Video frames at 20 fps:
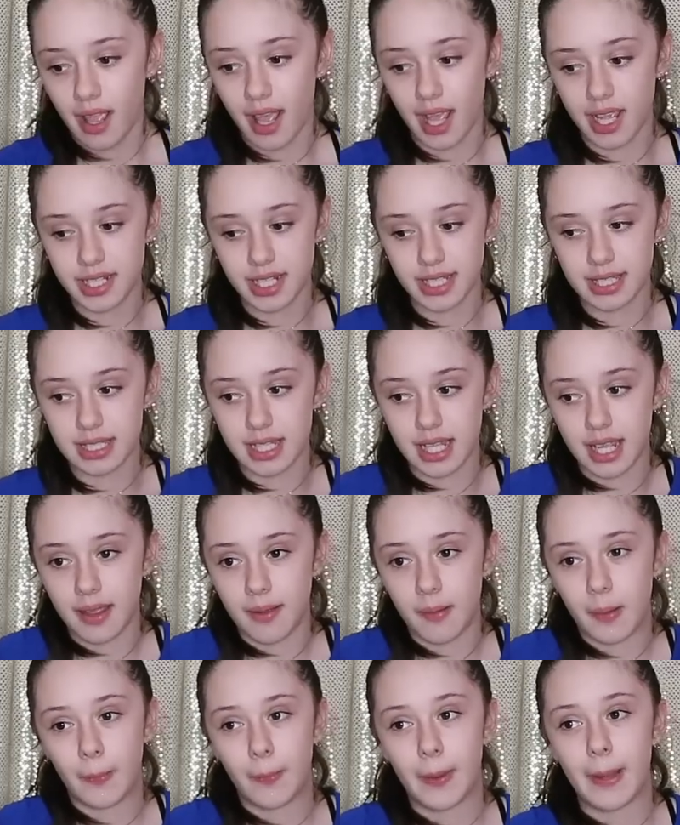I just
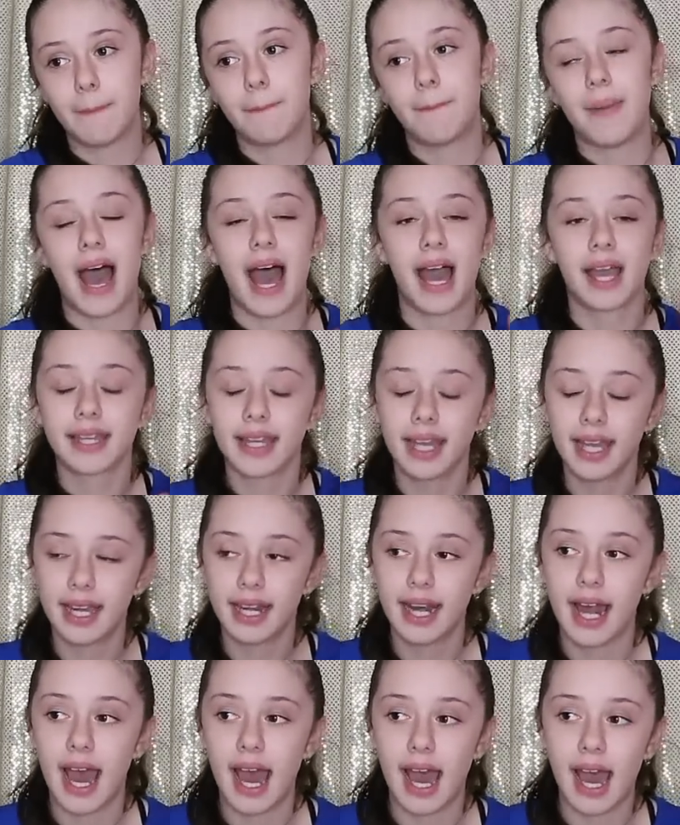like went back
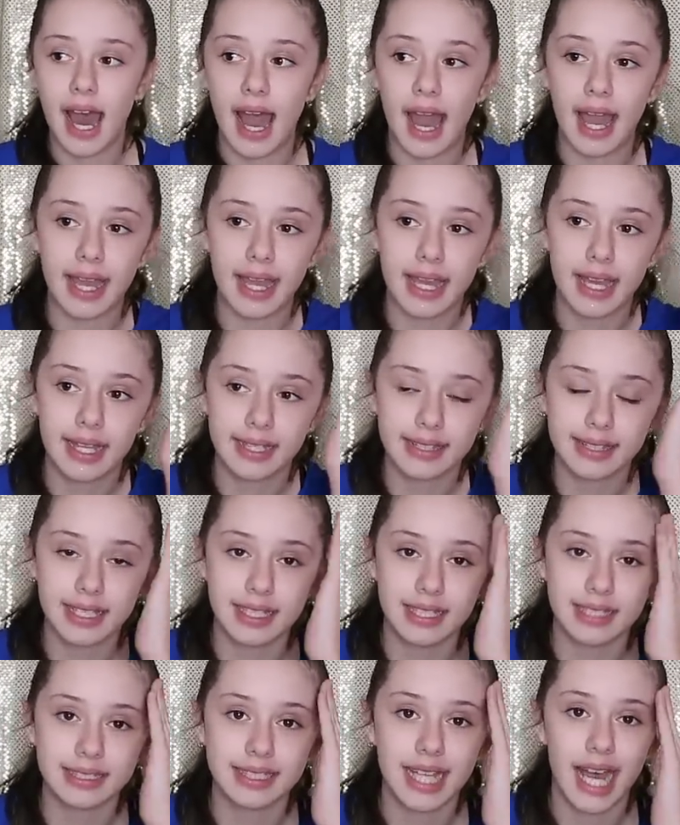and I hit
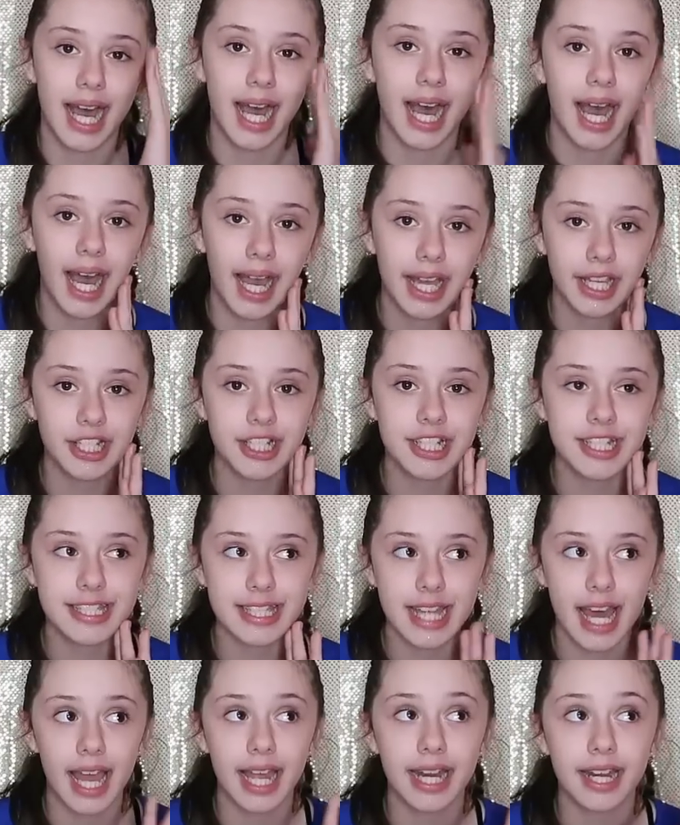the entire
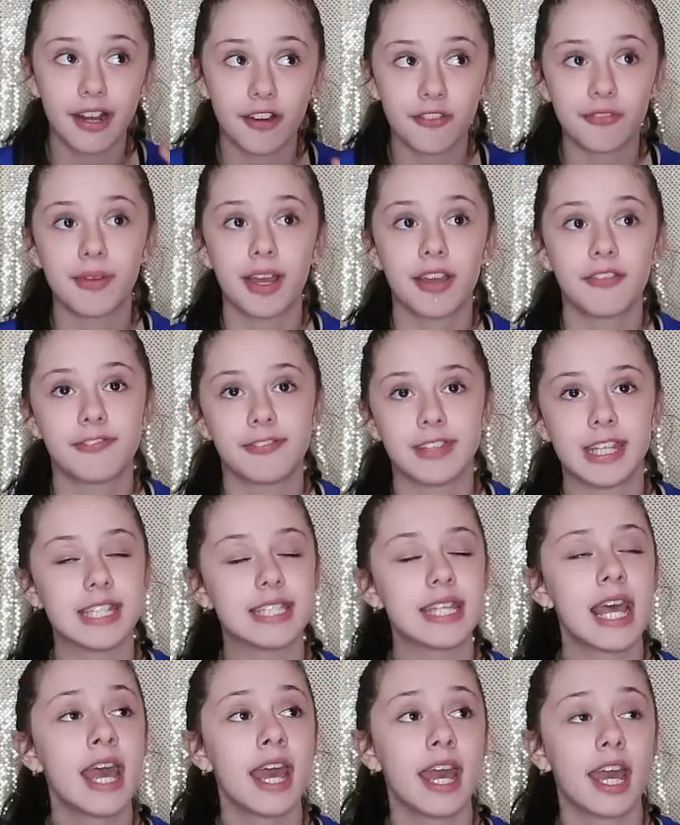side of my
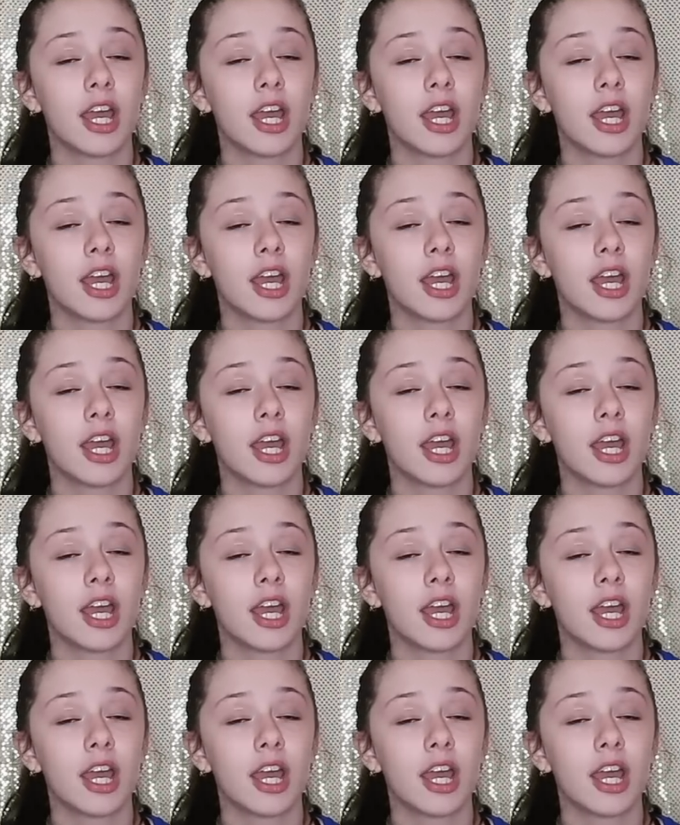face.